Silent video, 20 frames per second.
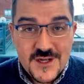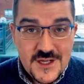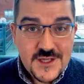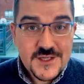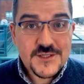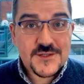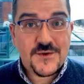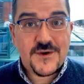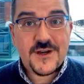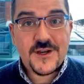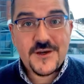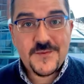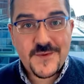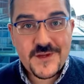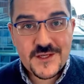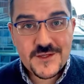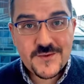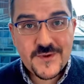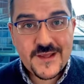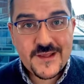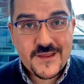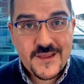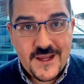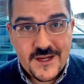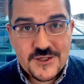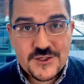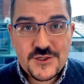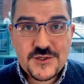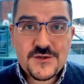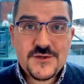So I'm going to be doing
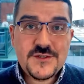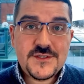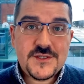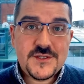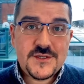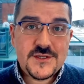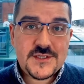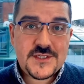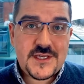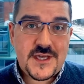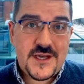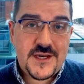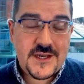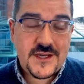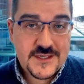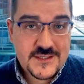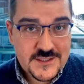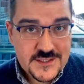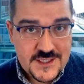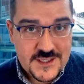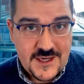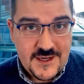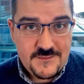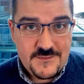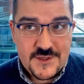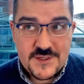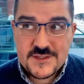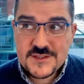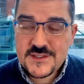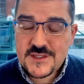lectures and assigning assignments,